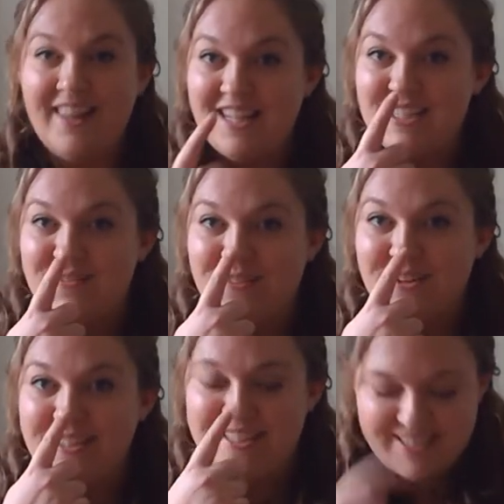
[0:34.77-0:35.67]
Let's
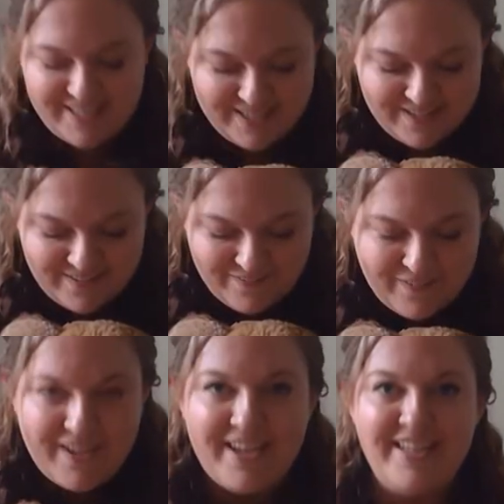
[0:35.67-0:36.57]
first
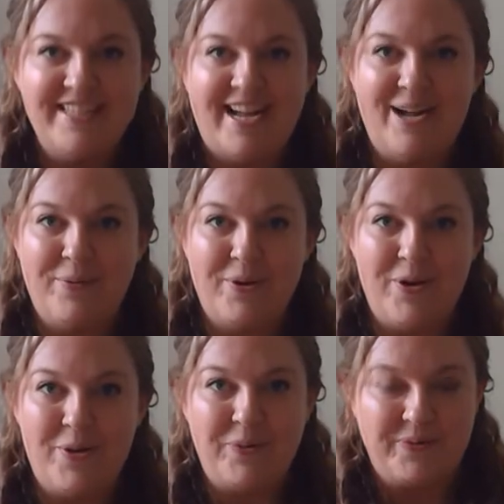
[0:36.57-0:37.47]
find our
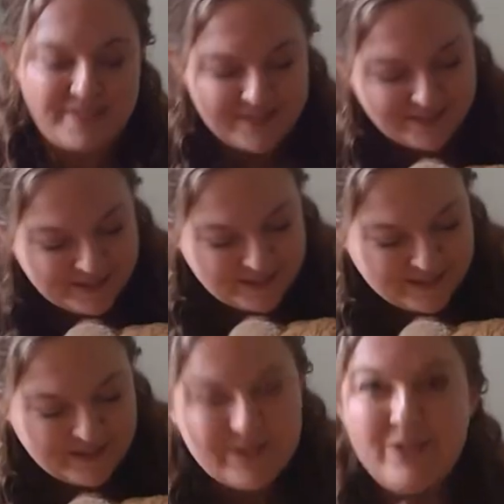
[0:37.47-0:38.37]
nose.
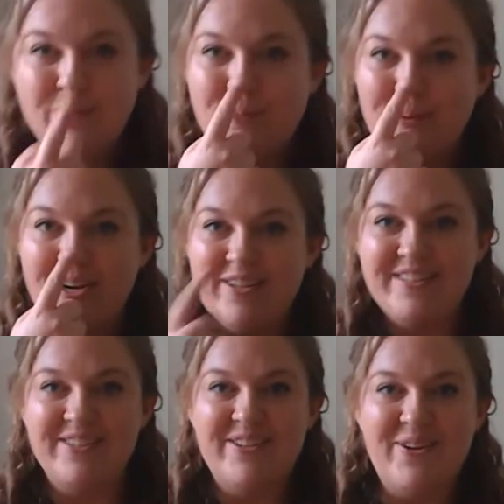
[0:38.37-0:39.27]

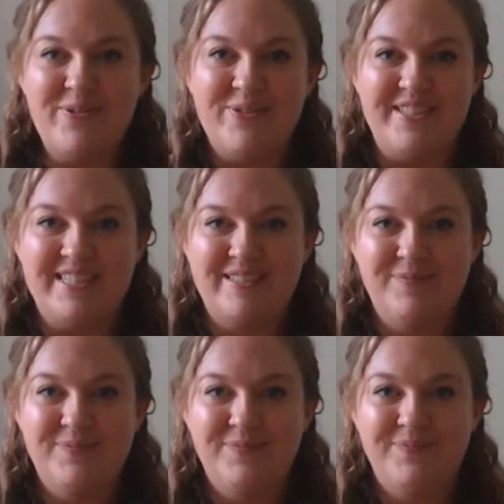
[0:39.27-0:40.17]
Where's your nose?
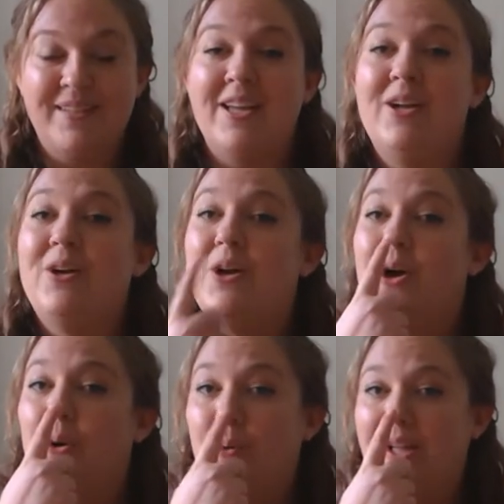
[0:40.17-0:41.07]

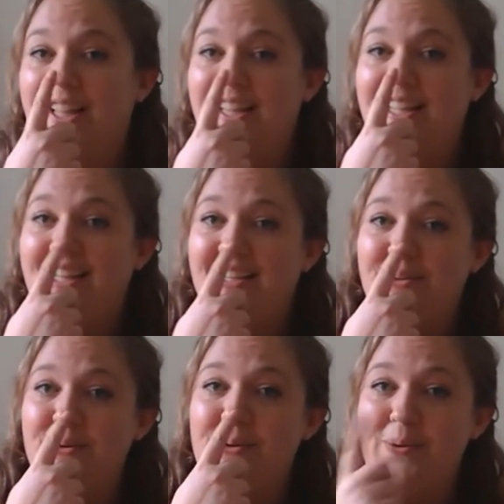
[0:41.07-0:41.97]
Well,
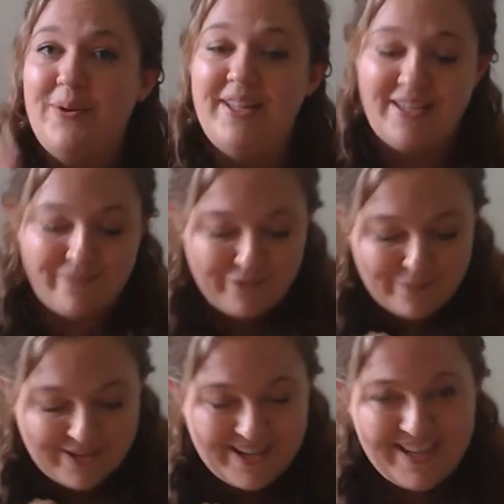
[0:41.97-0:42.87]
hello,
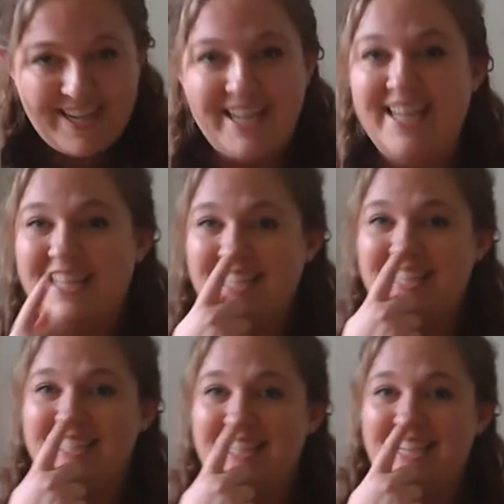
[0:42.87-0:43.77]
everybody. Can
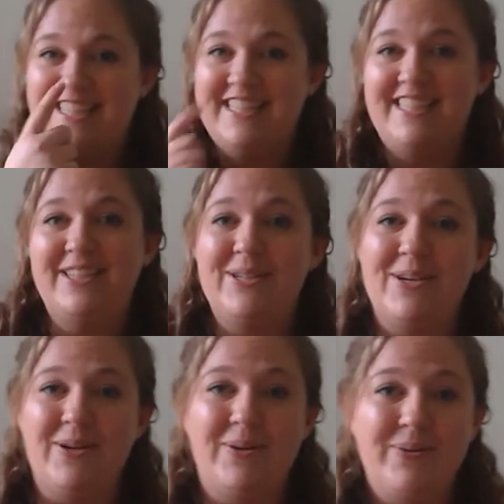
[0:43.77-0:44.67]
you touch your
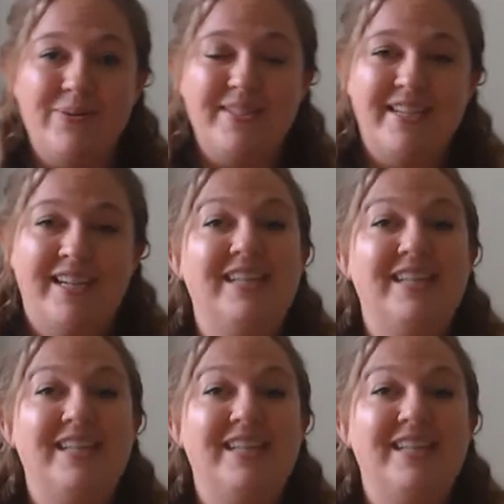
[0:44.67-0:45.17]
nose?